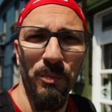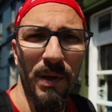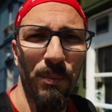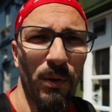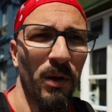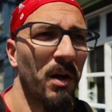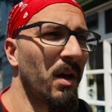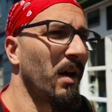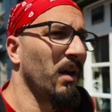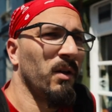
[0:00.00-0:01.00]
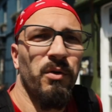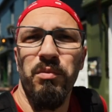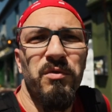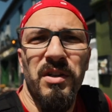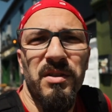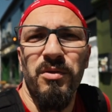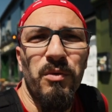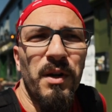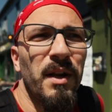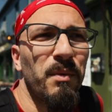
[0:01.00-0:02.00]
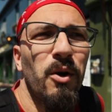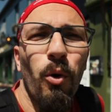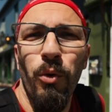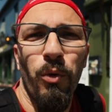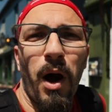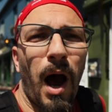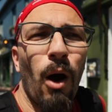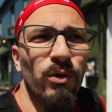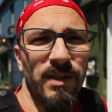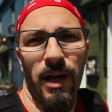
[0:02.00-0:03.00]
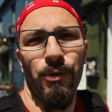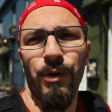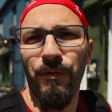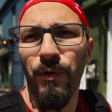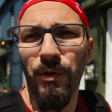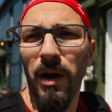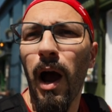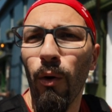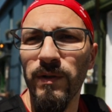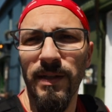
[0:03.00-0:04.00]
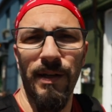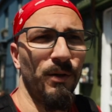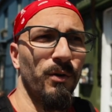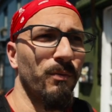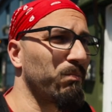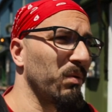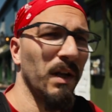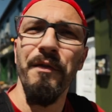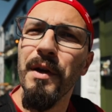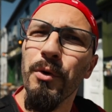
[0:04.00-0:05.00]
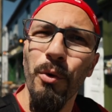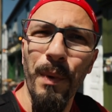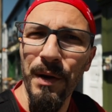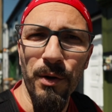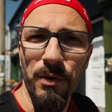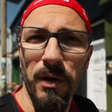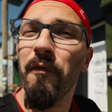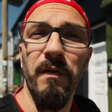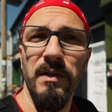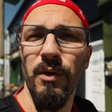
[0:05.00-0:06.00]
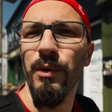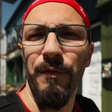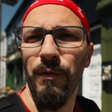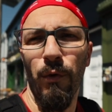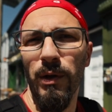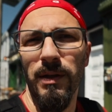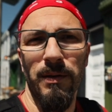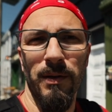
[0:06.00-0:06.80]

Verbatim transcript: people, to just to go outside of your house, your living room, and your comfort zone if you want.